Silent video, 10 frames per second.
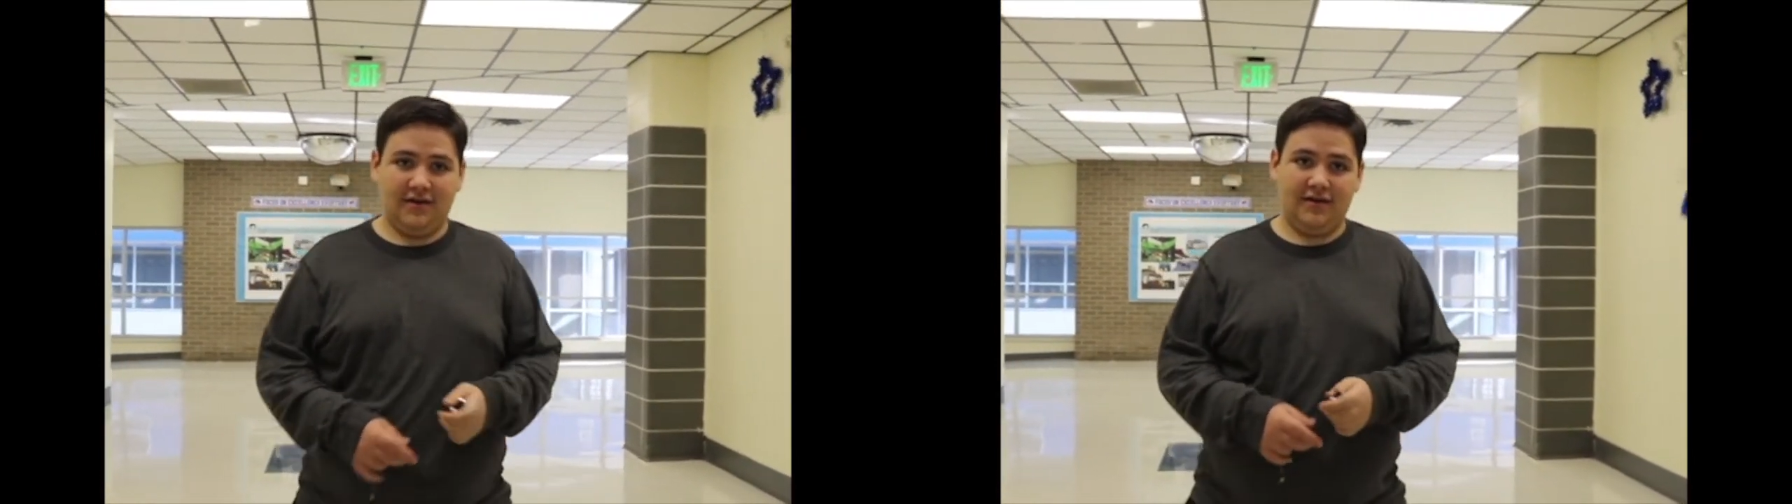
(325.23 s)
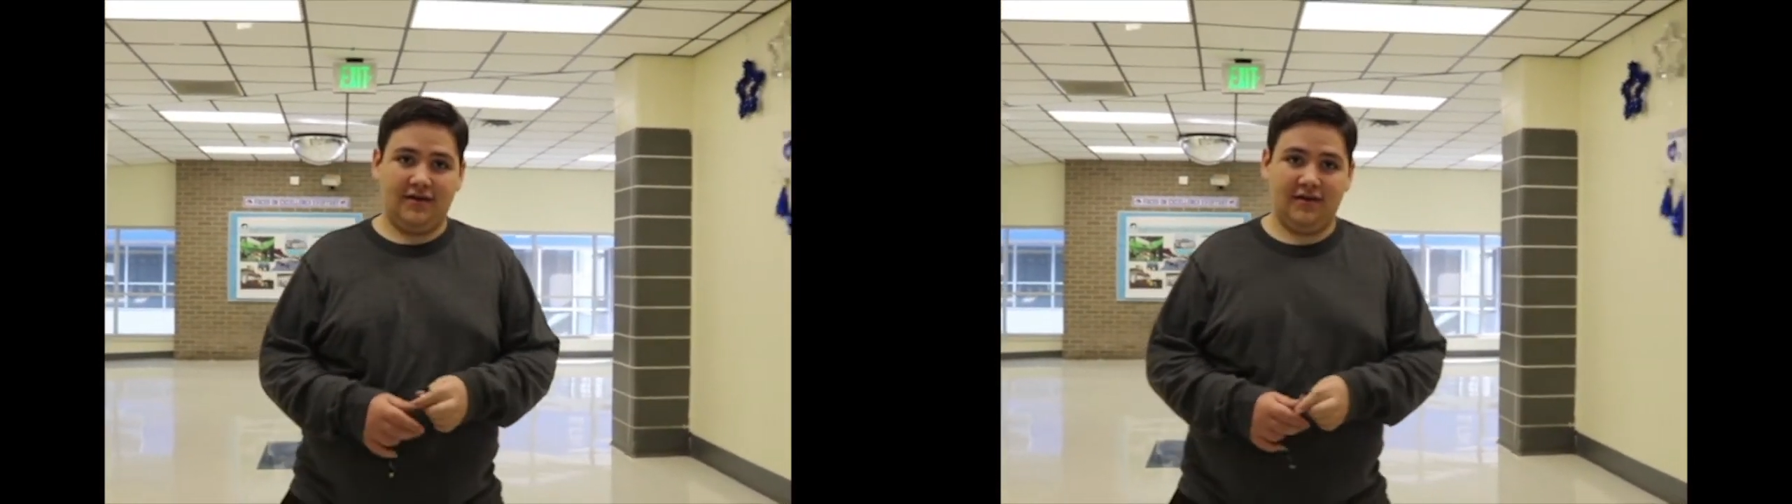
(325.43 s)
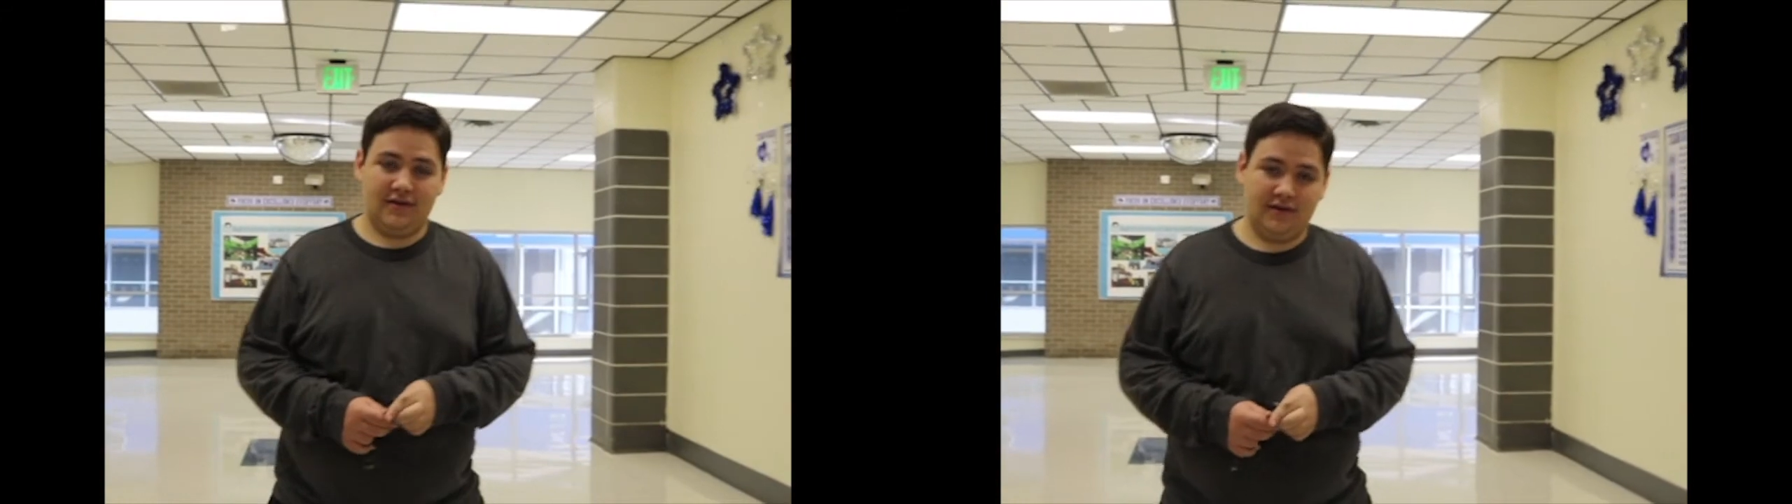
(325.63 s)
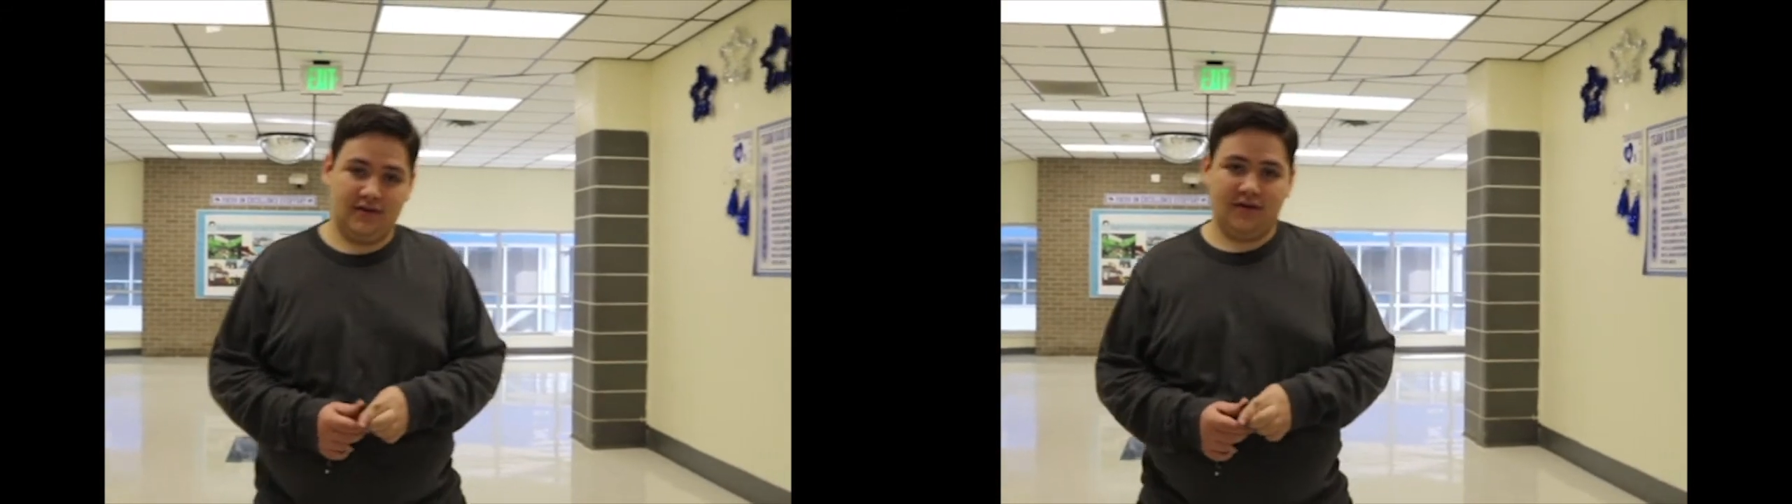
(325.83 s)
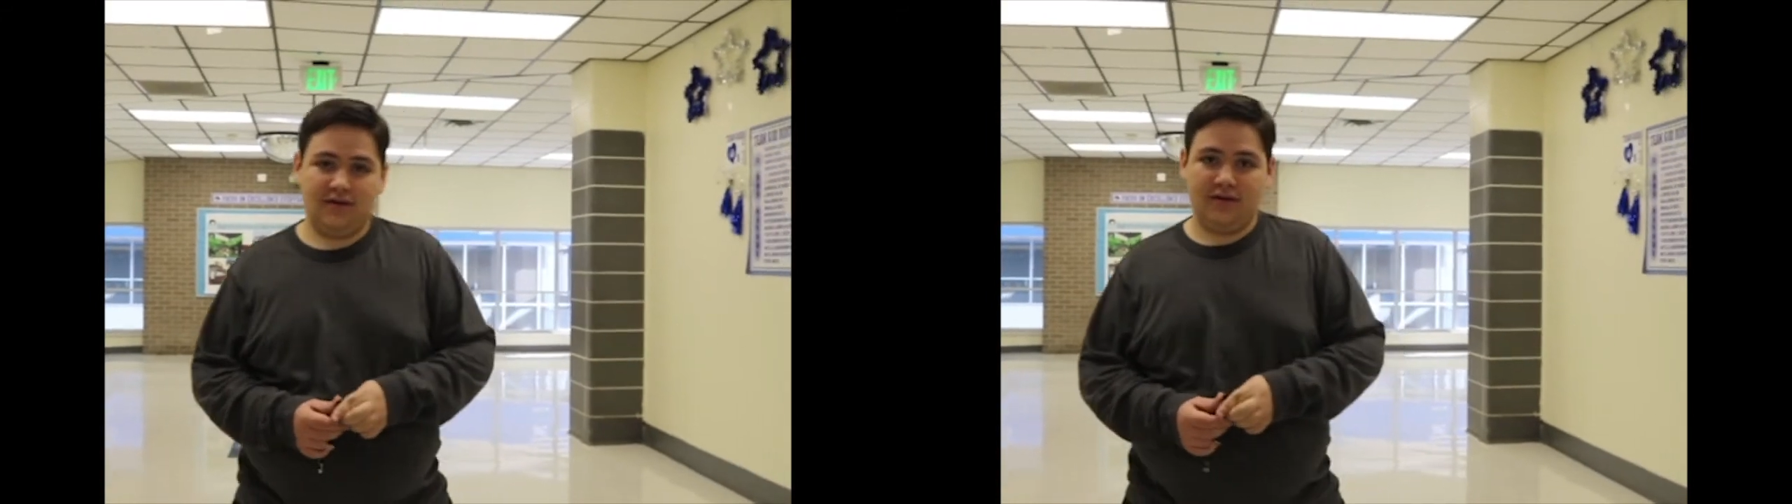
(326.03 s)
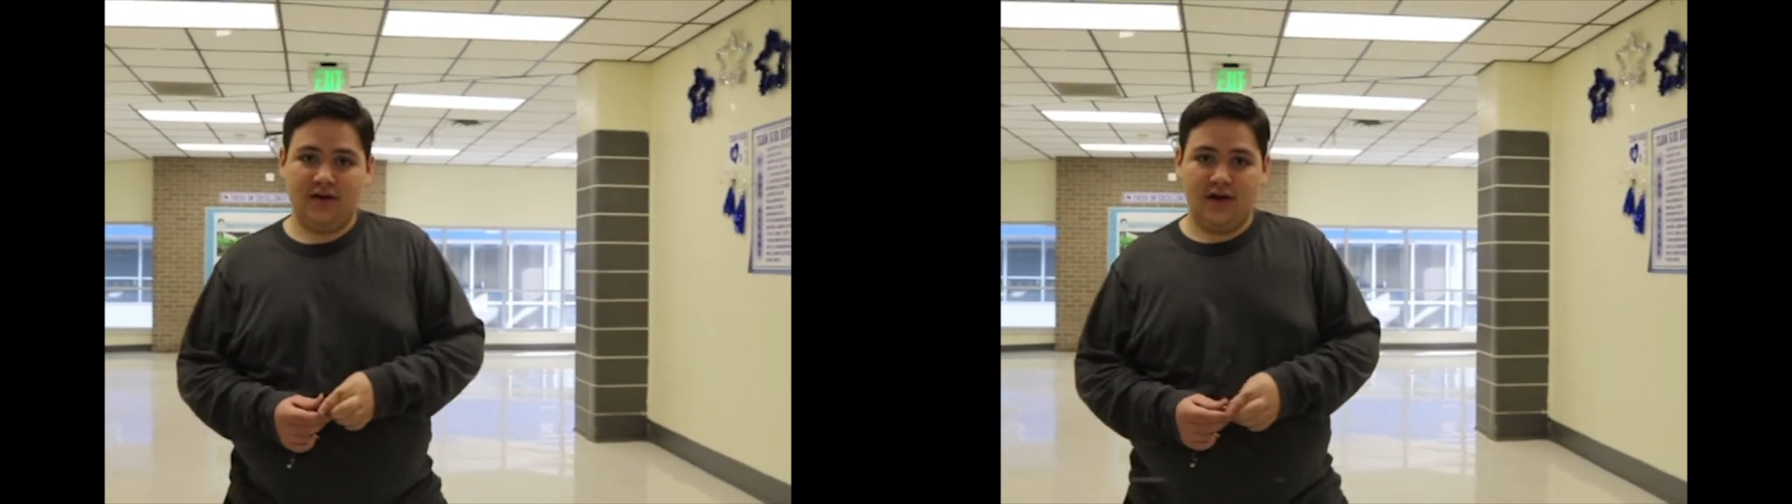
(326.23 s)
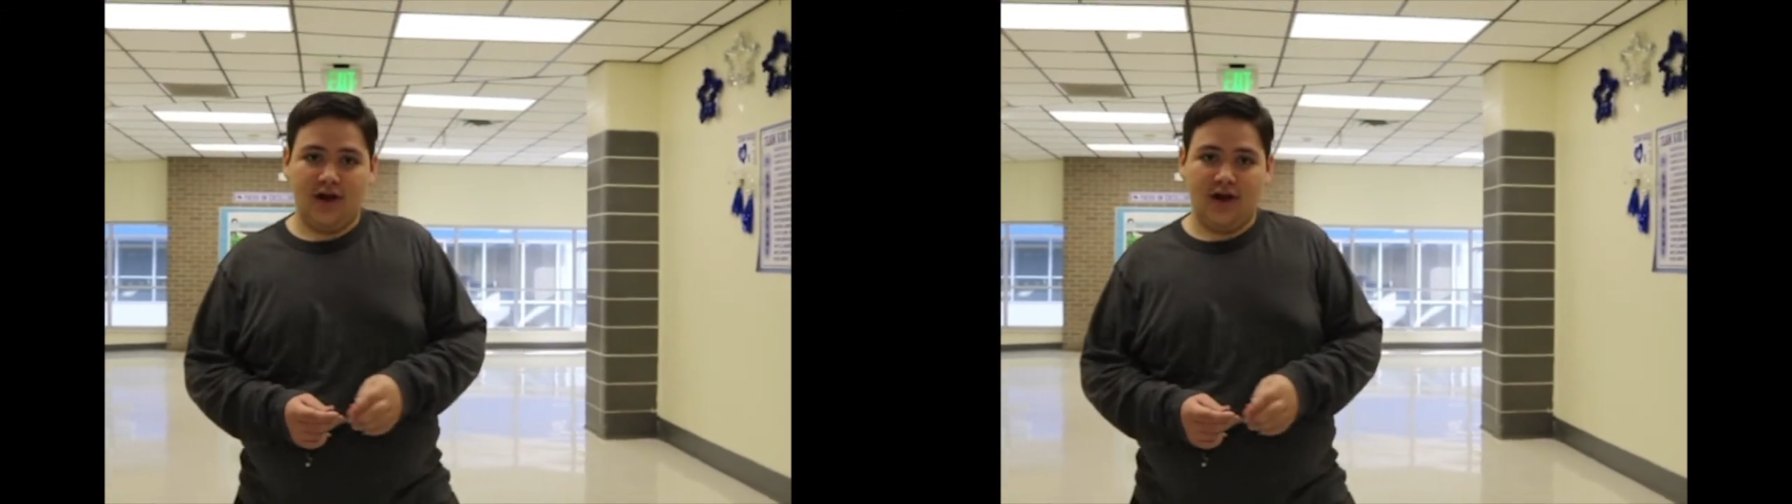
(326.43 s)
we'll see you there.